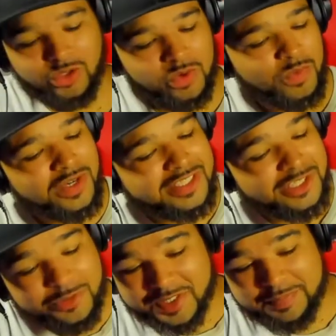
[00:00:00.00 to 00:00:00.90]
What did
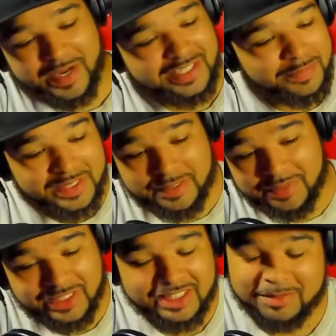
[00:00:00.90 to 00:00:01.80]
you expect? Some
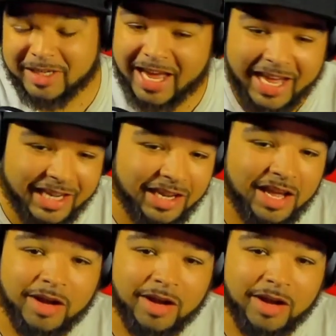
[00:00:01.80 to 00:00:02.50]
symbolism to hang,